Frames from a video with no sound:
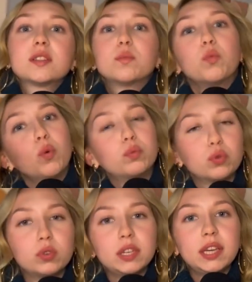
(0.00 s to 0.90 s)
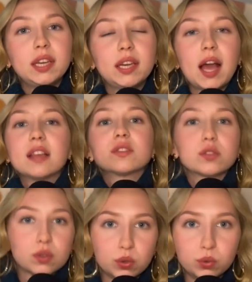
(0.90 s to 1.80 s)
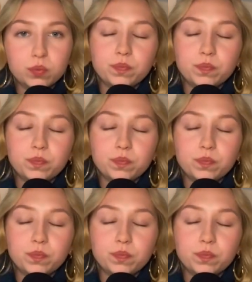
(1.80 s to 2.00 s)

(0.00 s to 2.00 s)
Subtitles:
more broadly as a school.